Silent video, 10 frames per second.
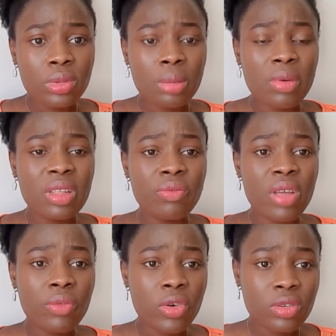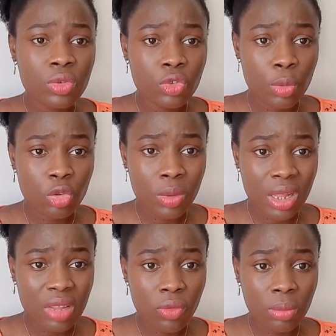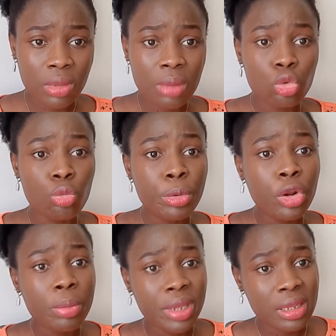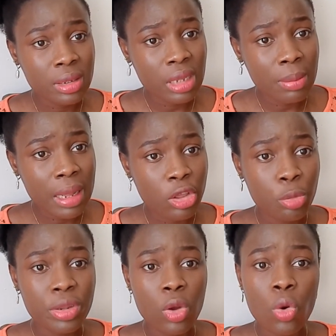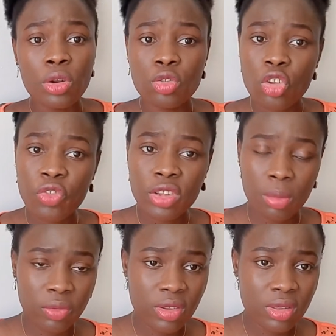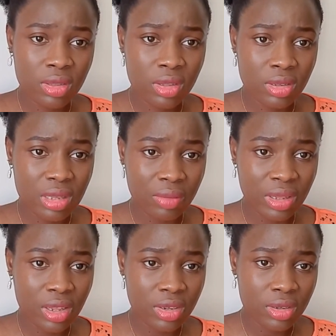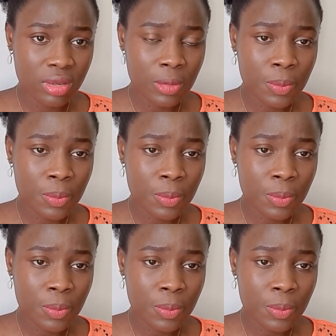Some of the favors you're supposed to be getting from them, you may not be getting them, and you'll be the one suffering some of these disadvantages.